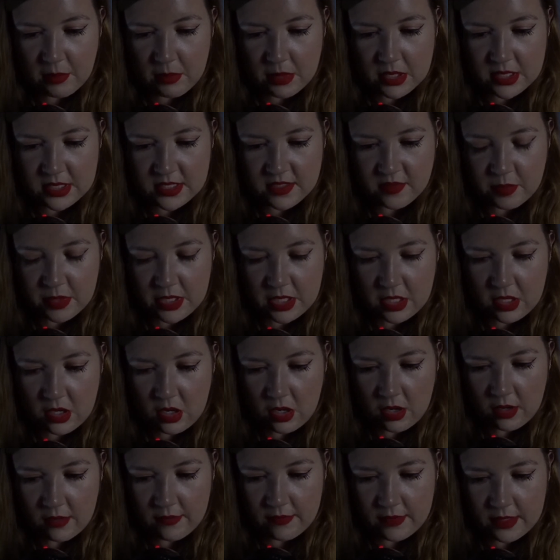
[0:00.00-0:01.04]
It must have
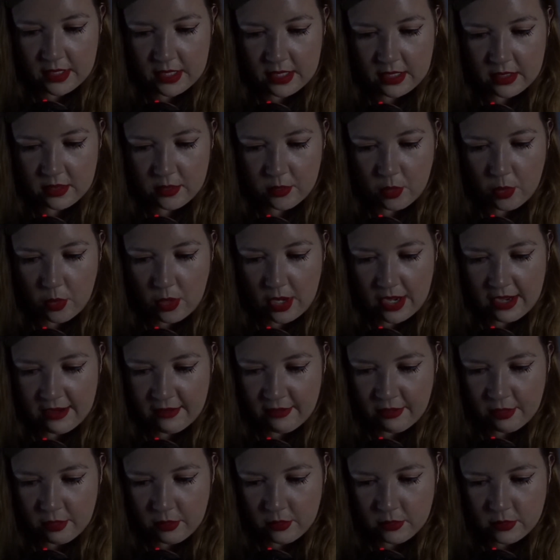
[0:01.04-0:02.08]
been Harvey or
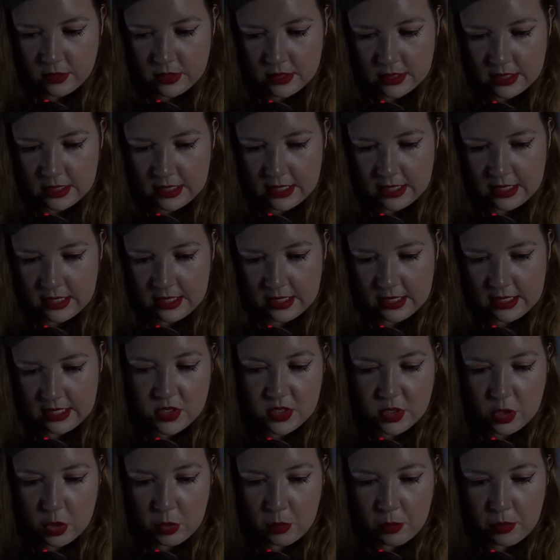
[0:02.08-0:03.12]
Harold.
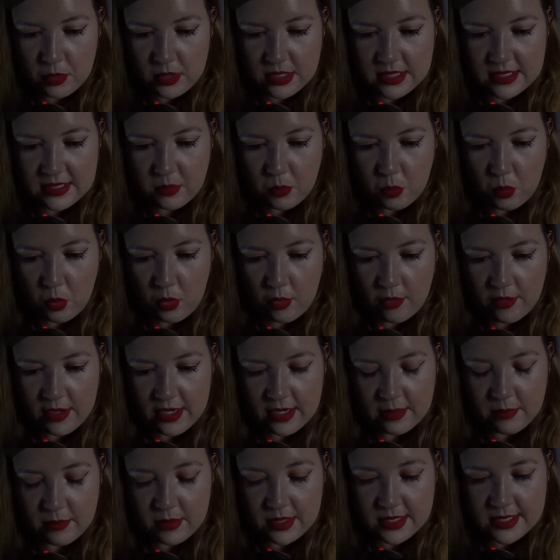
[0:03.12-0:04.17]
There was no point in
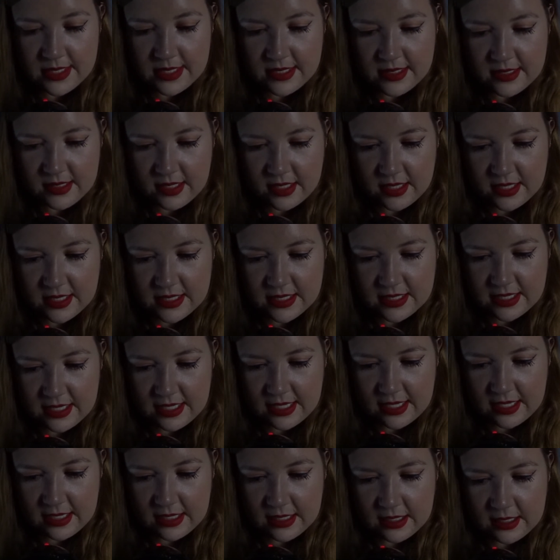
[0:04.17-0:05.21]
worrying Mrs.
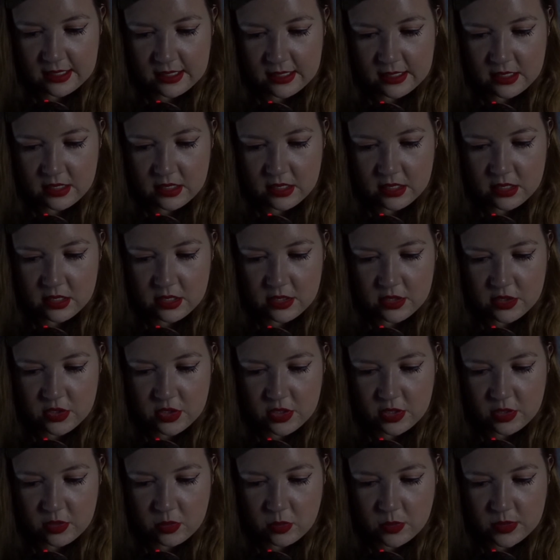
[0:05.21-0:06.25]
Dursley.
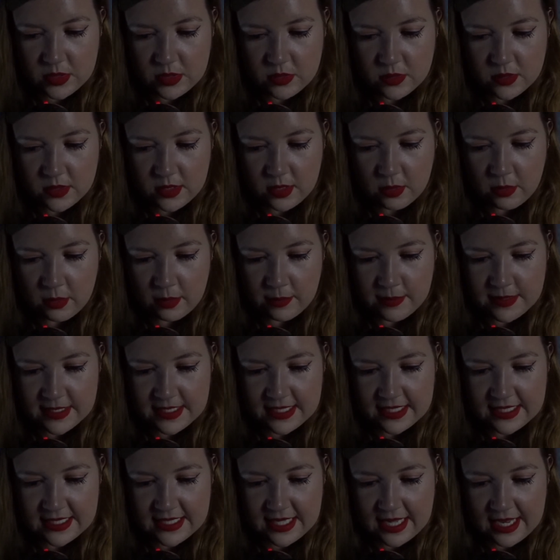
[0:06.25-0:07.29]
She always got so
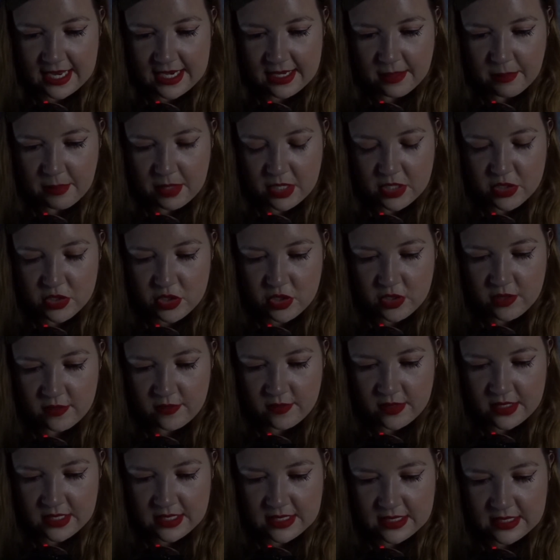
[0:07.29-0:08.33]
upset at any
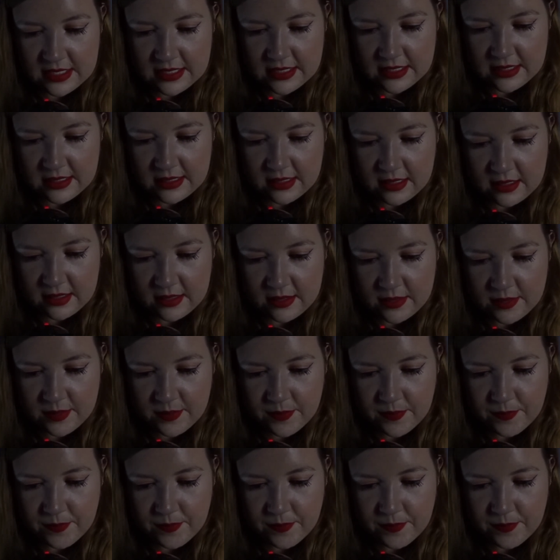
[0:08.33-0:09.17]
mention of her sister.